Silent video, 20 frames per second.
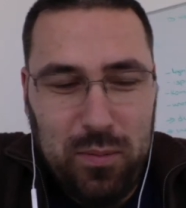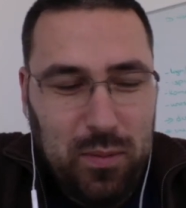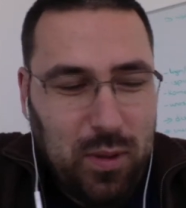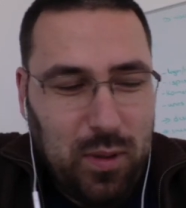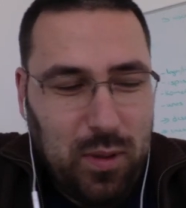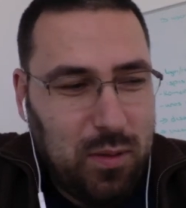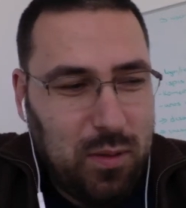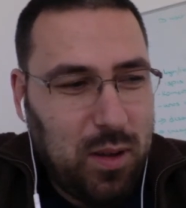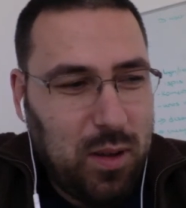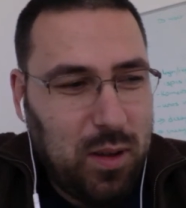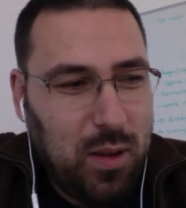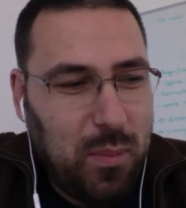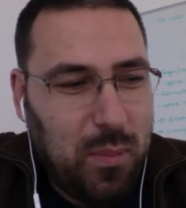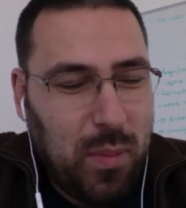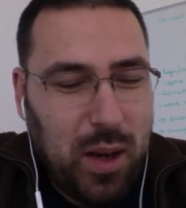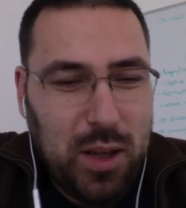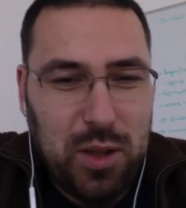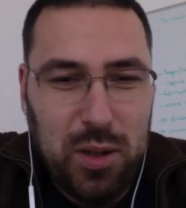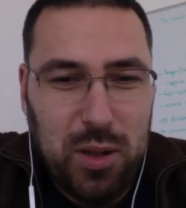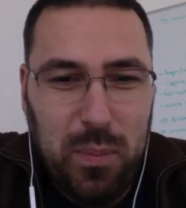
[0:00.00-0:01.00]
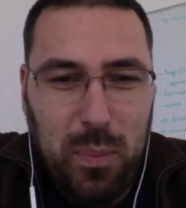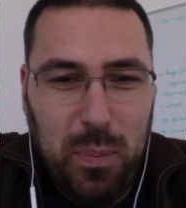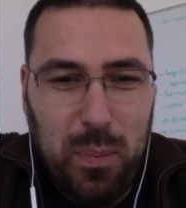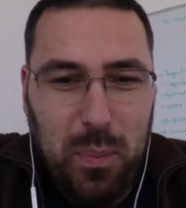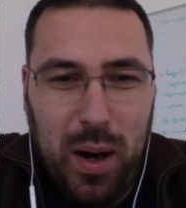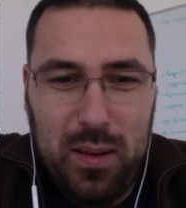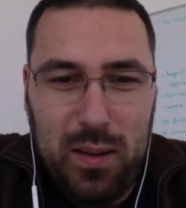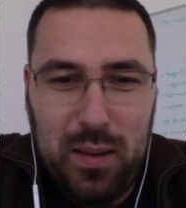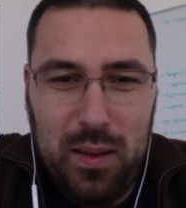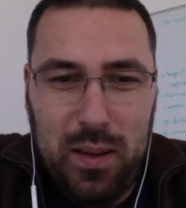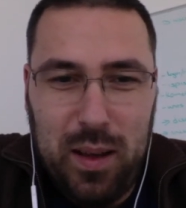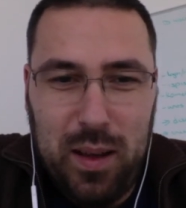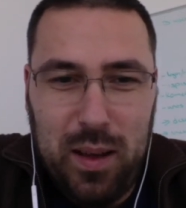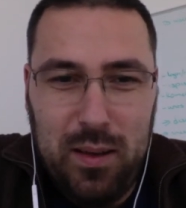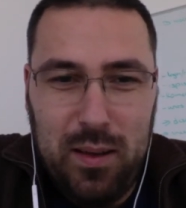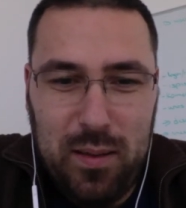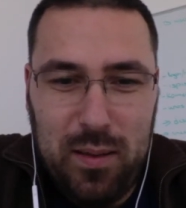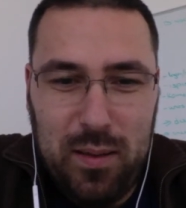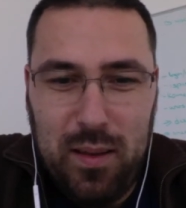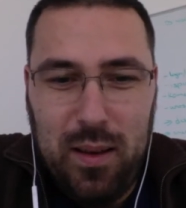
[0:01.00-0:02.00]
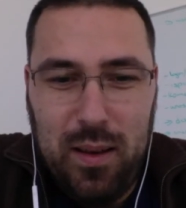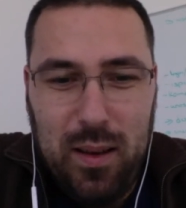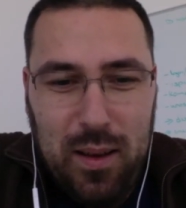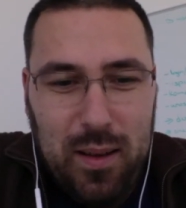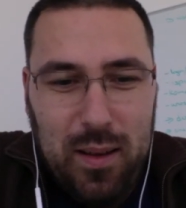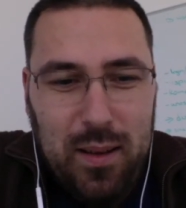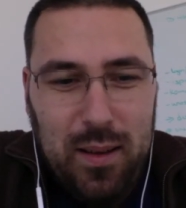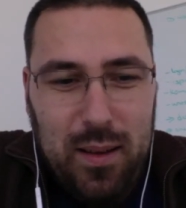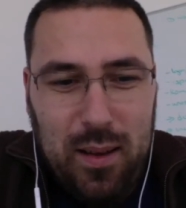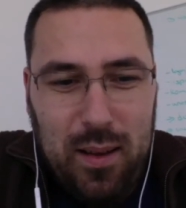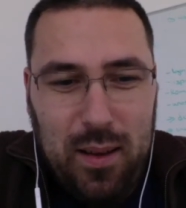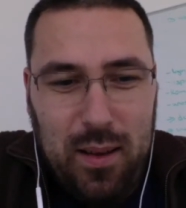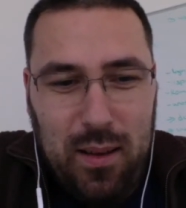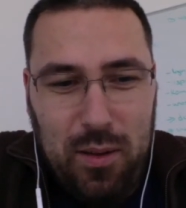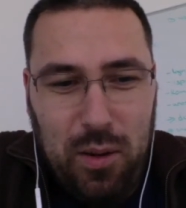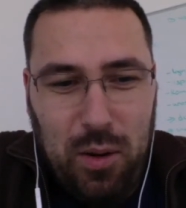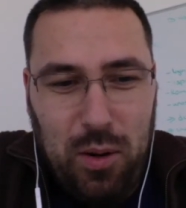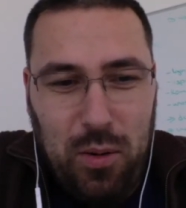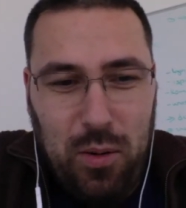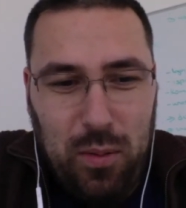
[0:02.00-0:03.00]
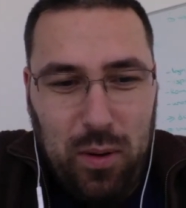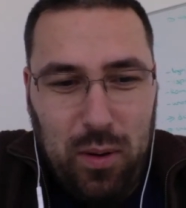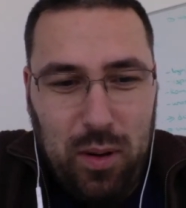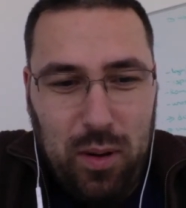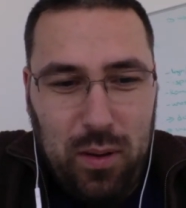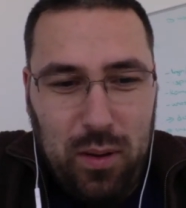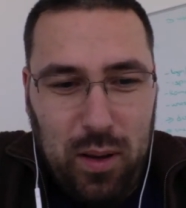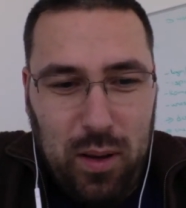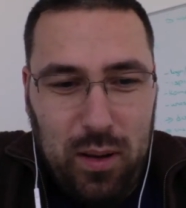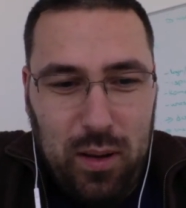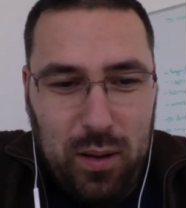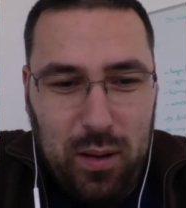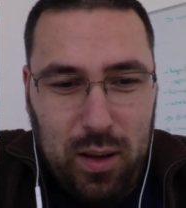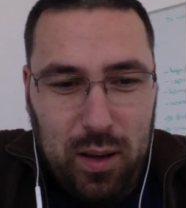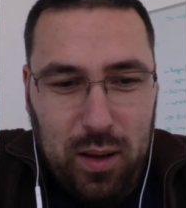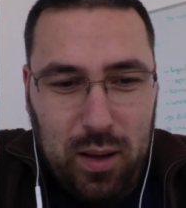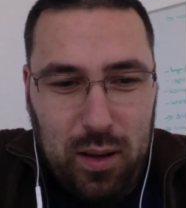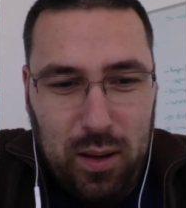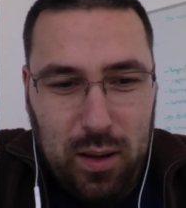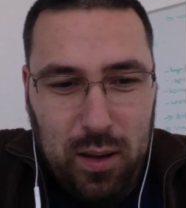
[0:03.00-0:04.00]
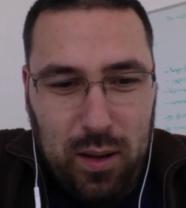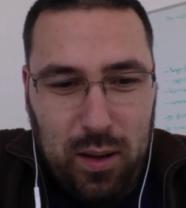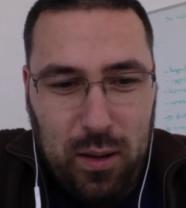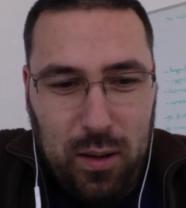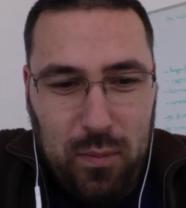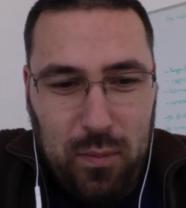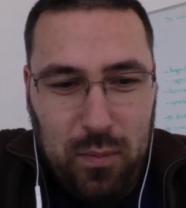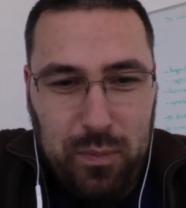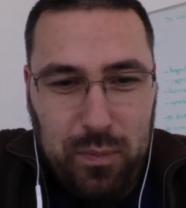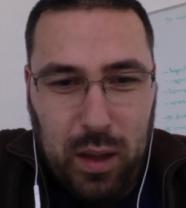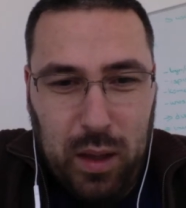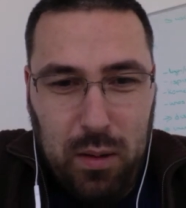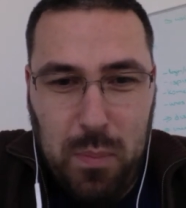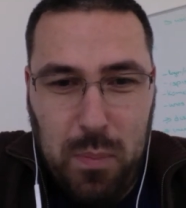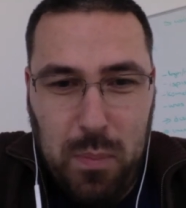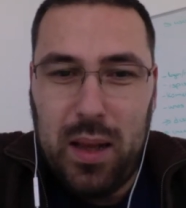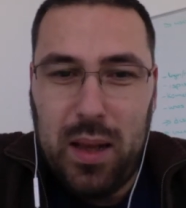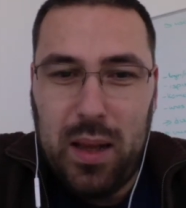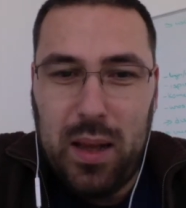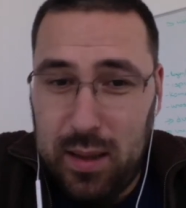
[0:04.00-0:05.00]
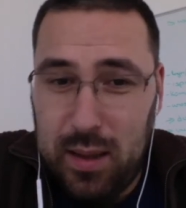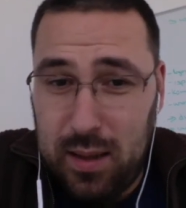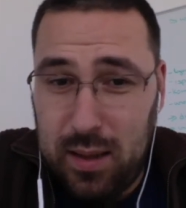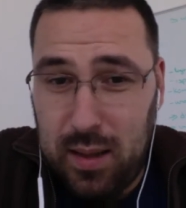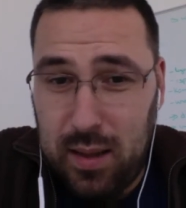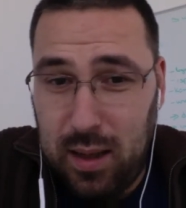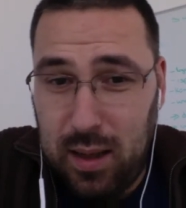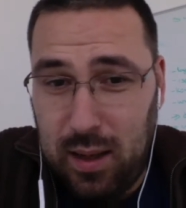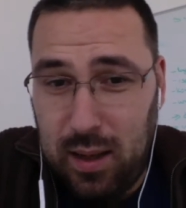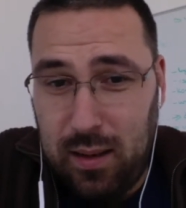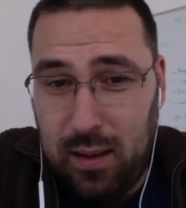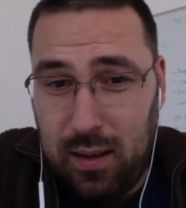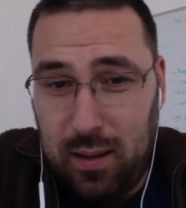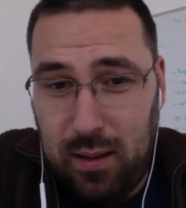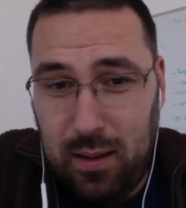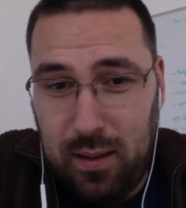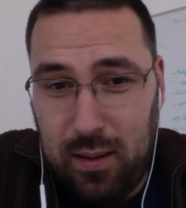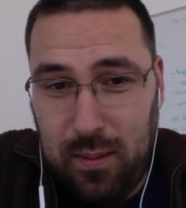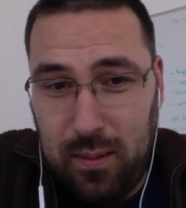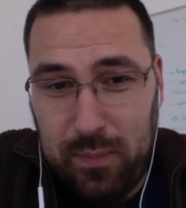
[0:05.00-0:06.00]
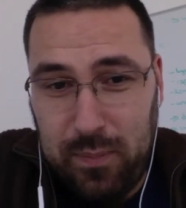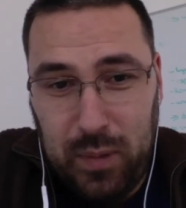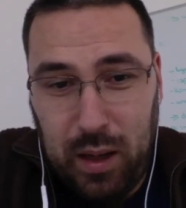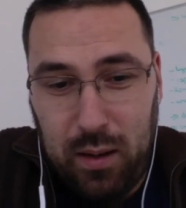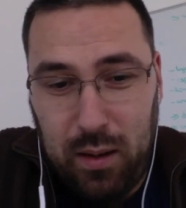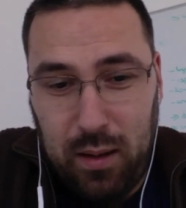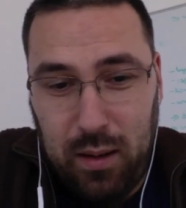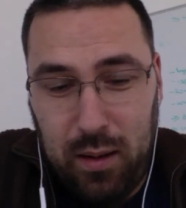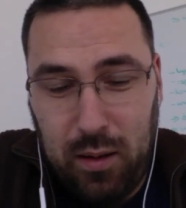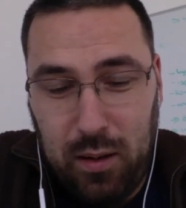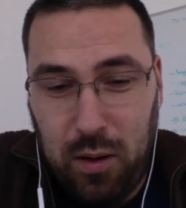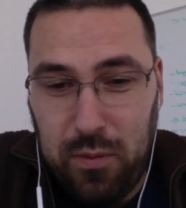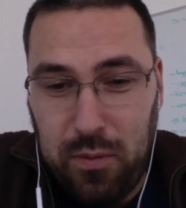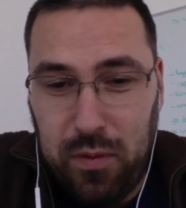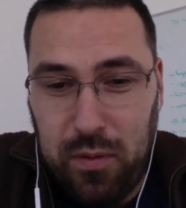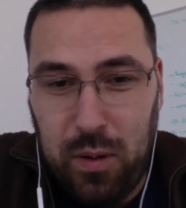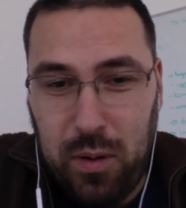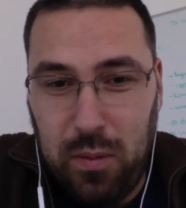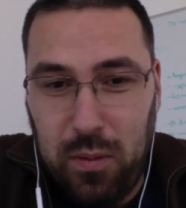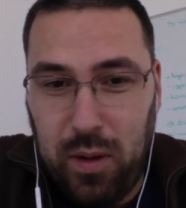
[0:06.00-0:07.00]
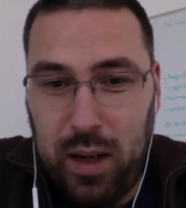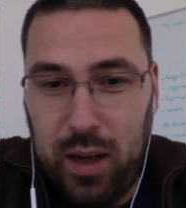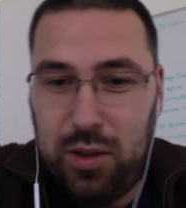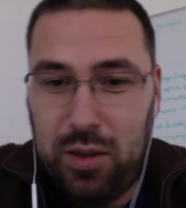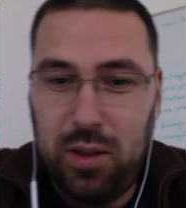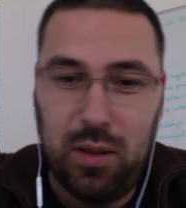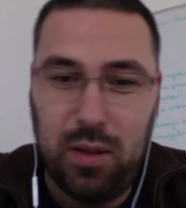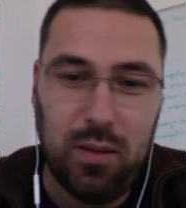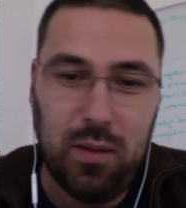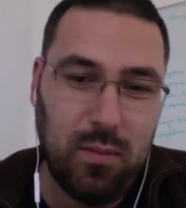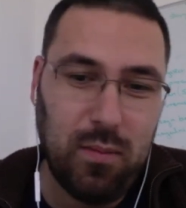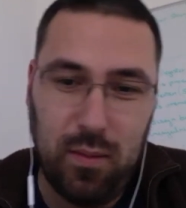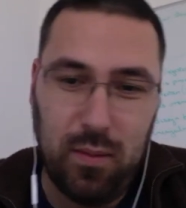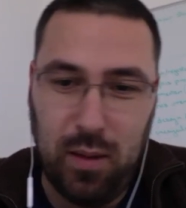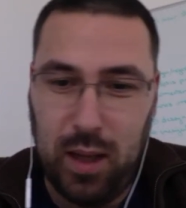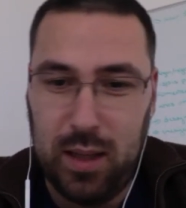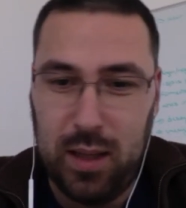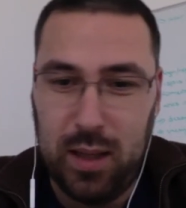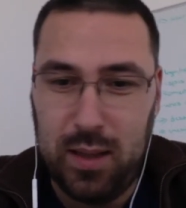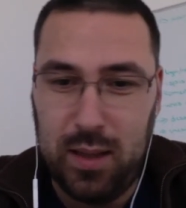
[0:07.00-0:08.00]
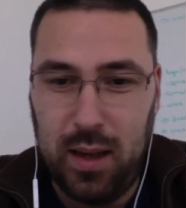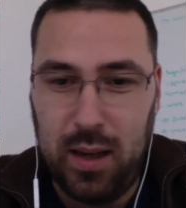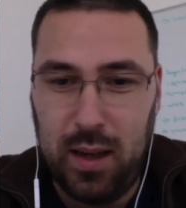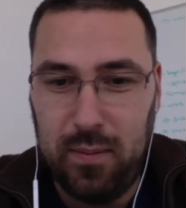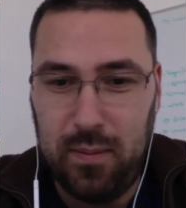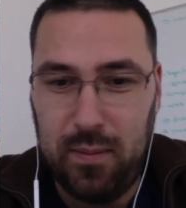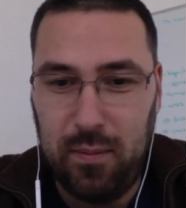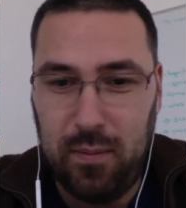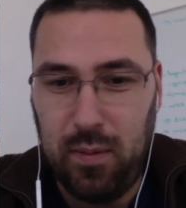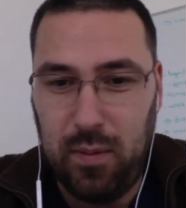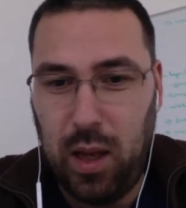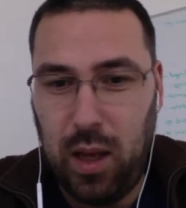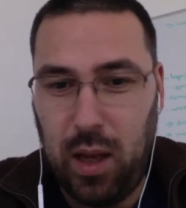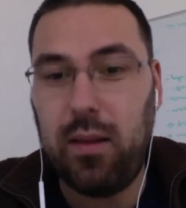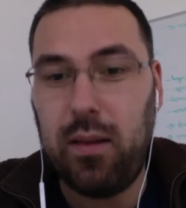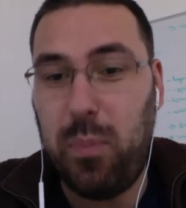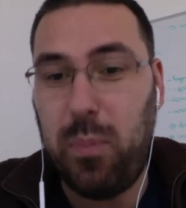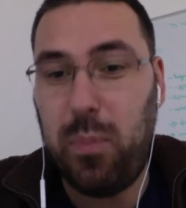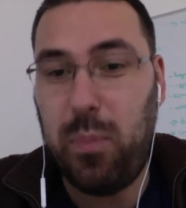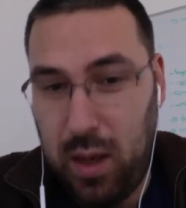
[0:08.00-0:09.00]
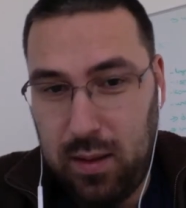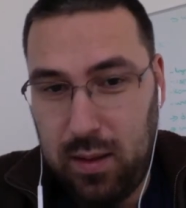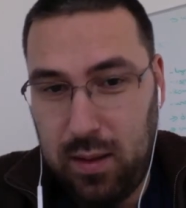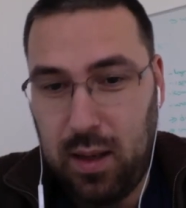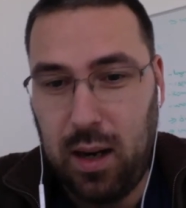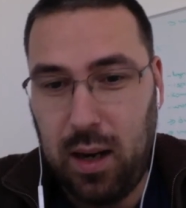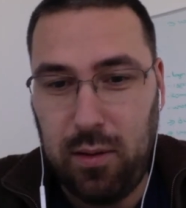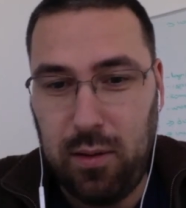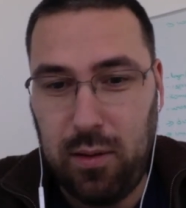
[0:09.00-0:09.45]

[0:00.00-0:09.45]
did a major part in that, in dependency configuration, let's say, and the PSR, of